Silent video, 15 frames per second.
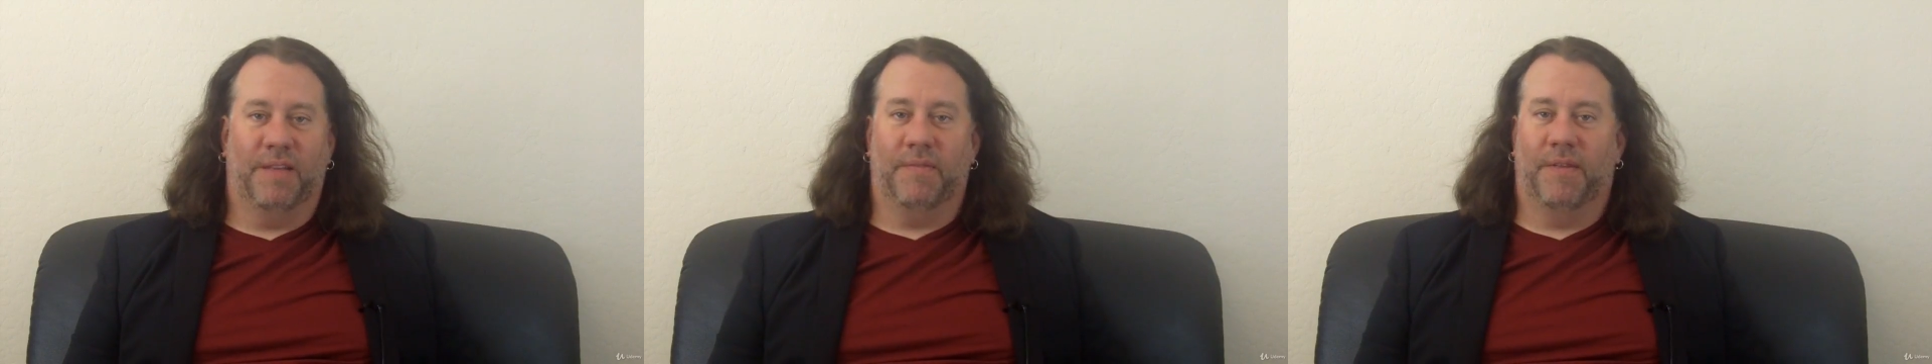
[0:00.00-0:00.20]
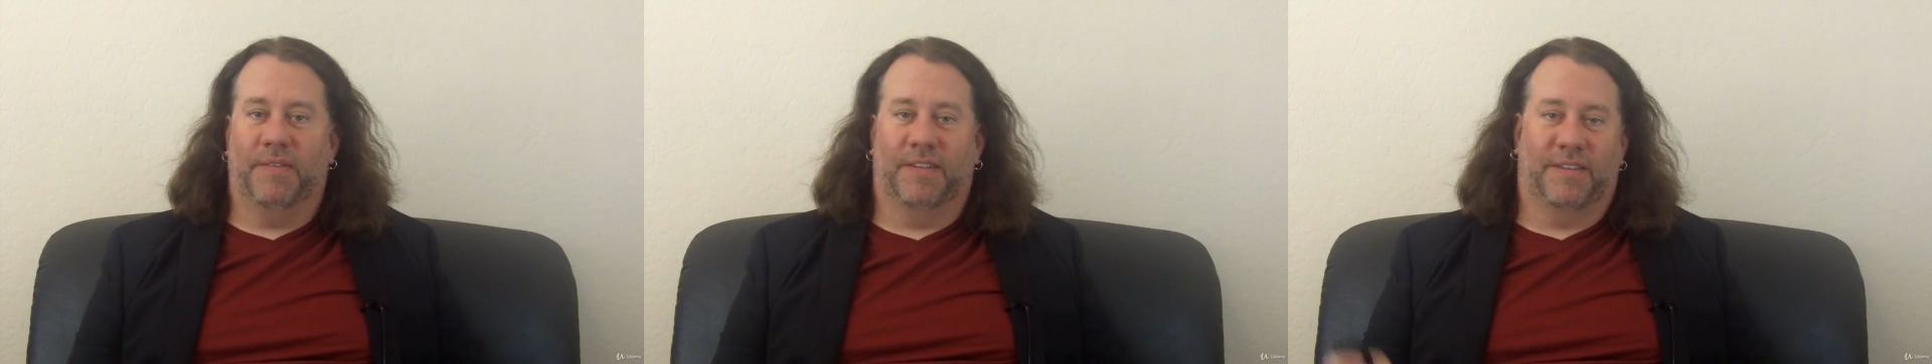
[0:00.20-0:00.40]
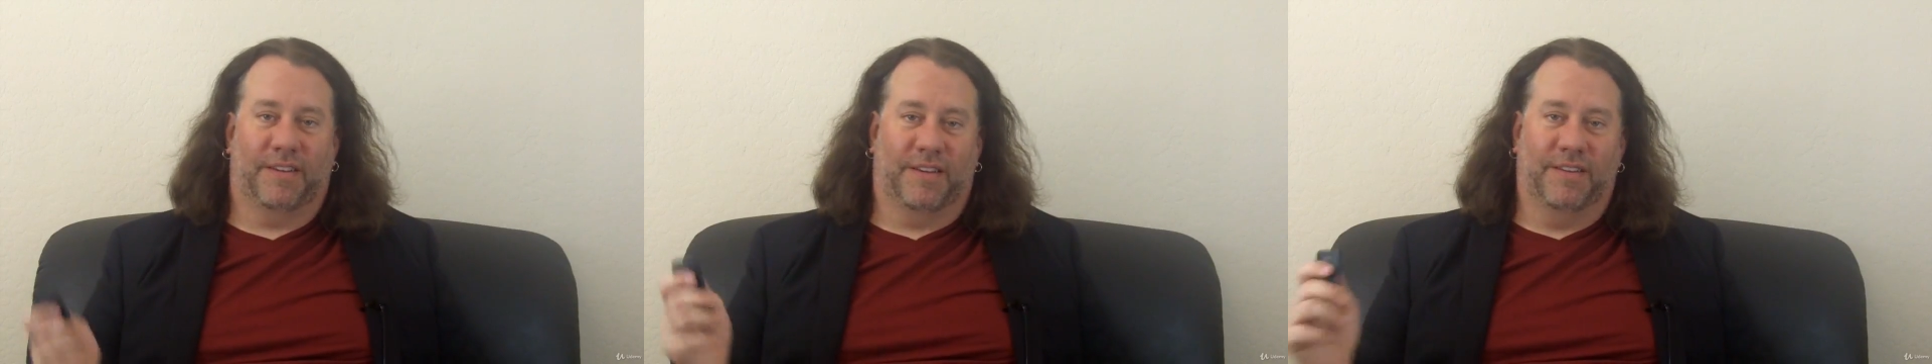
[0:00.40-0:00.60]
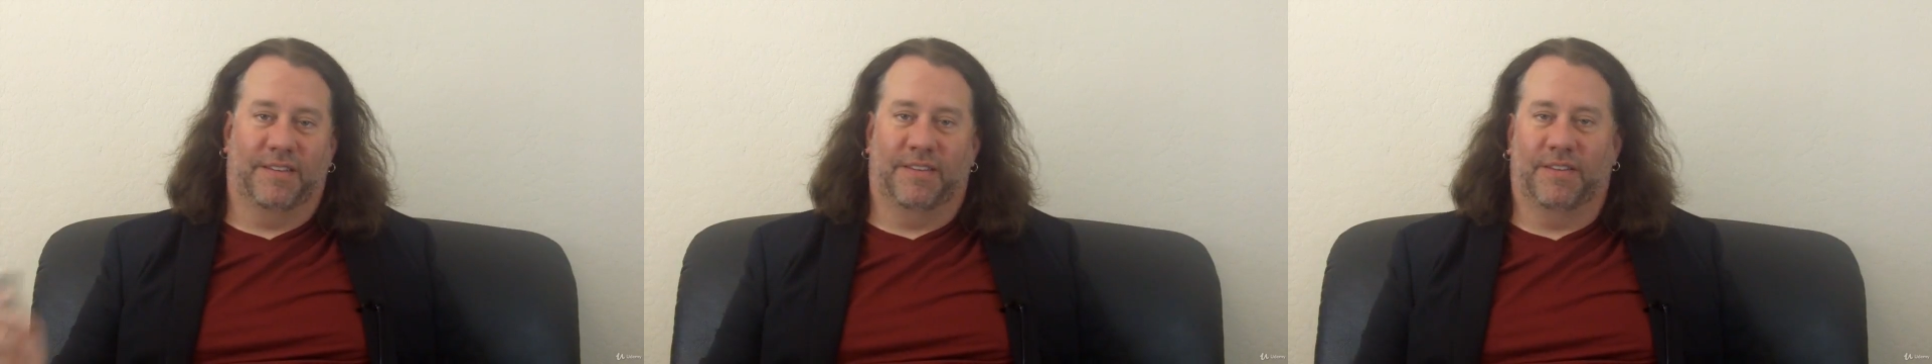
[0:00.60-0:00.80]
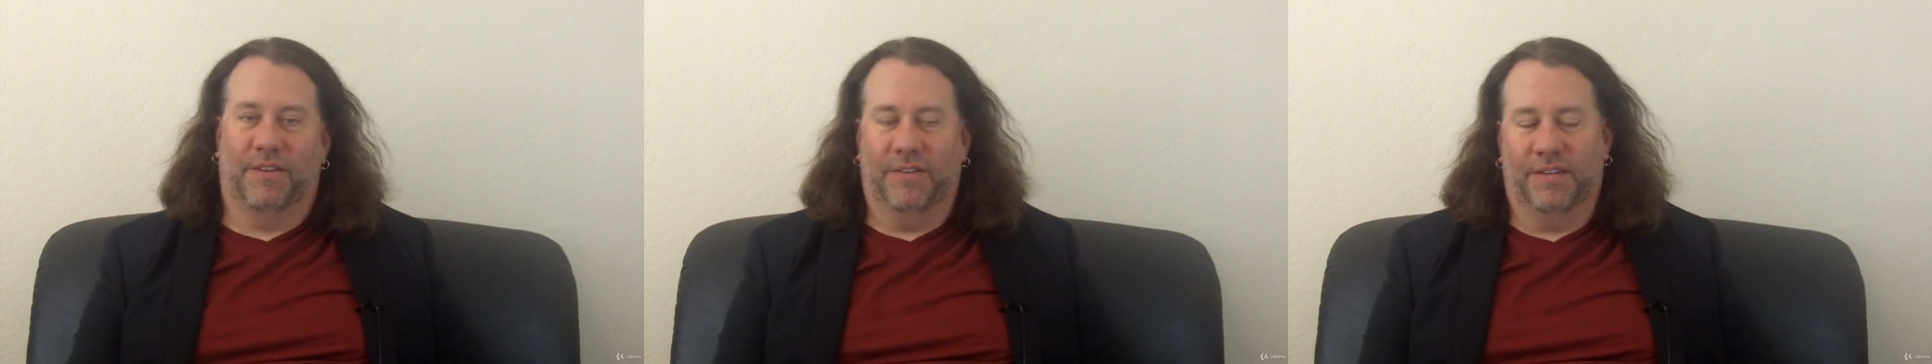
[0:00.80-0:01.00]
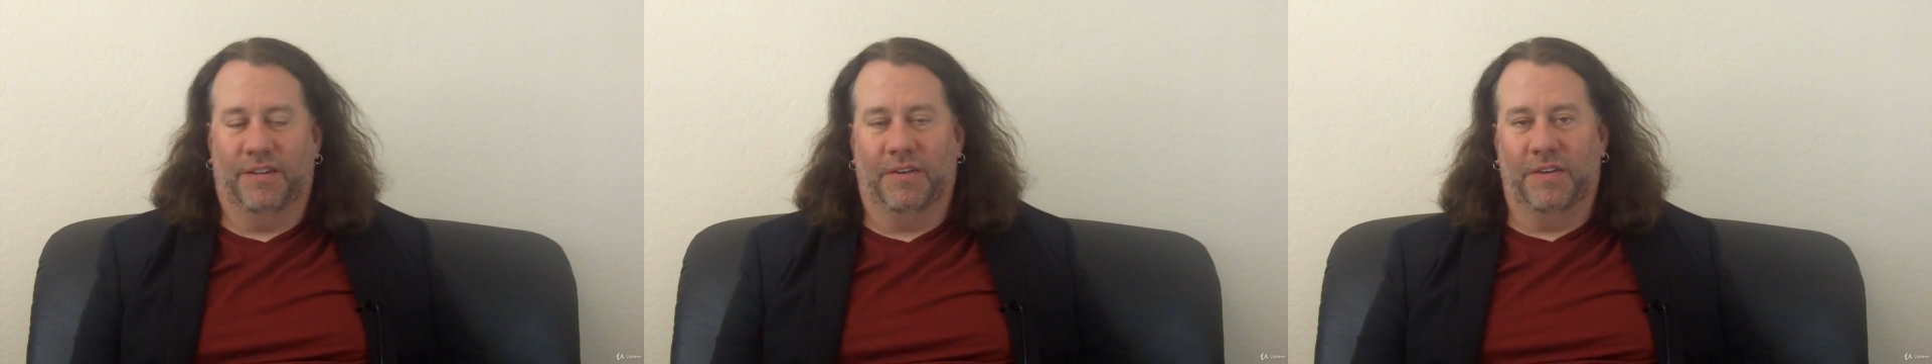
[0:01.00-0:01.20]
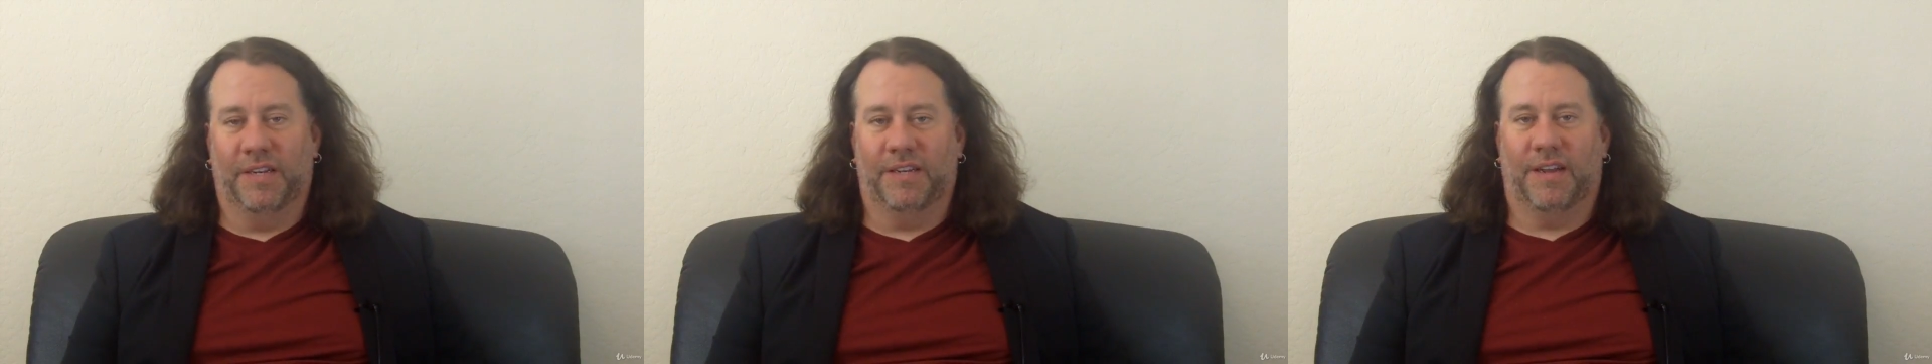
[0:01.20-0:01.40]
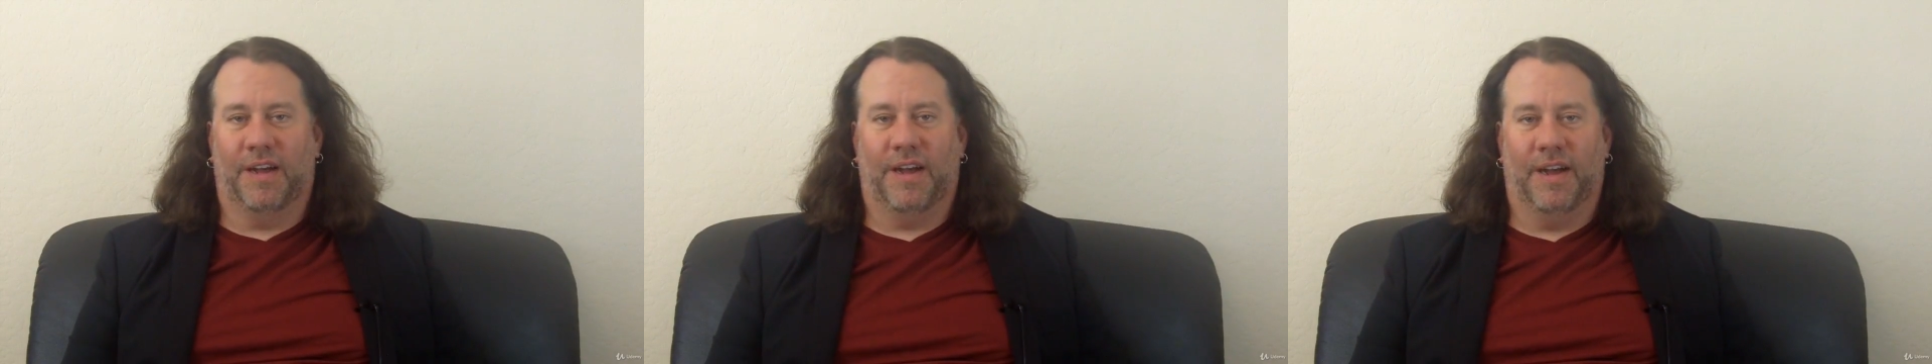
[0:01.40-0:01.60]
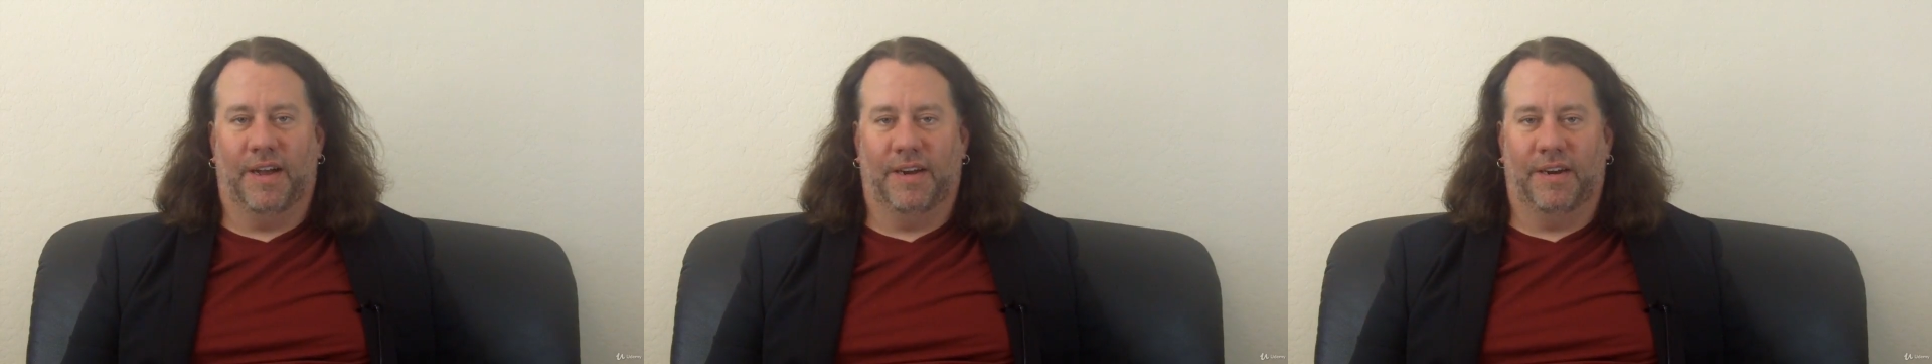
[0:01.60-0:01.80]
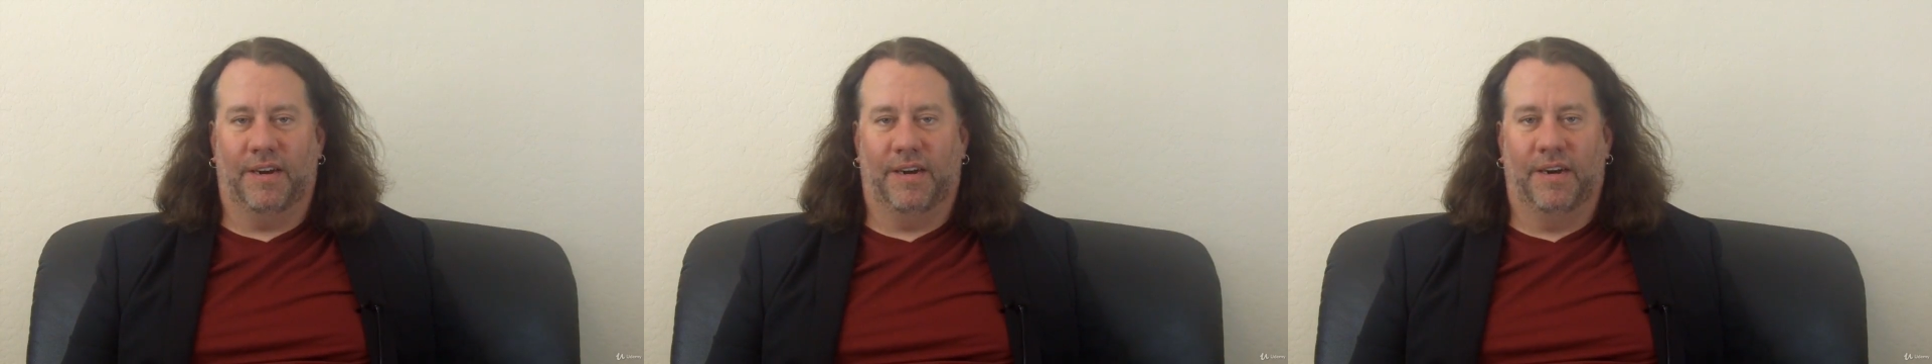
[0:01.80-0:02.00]
Maybe it's a consultant you need to
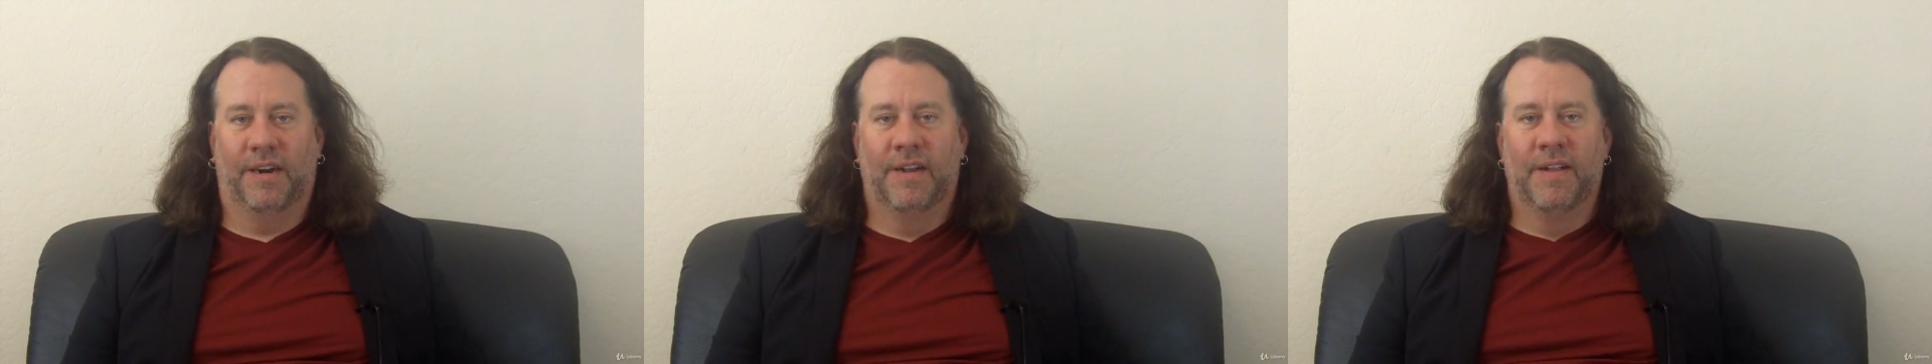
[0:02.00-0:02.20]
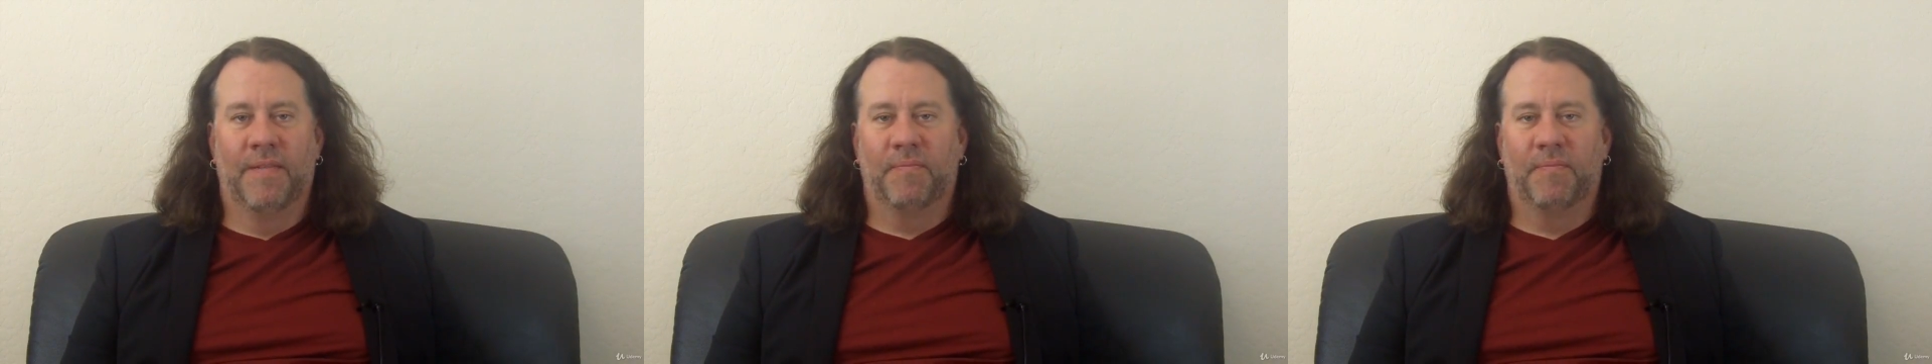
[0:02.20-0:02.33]
hire.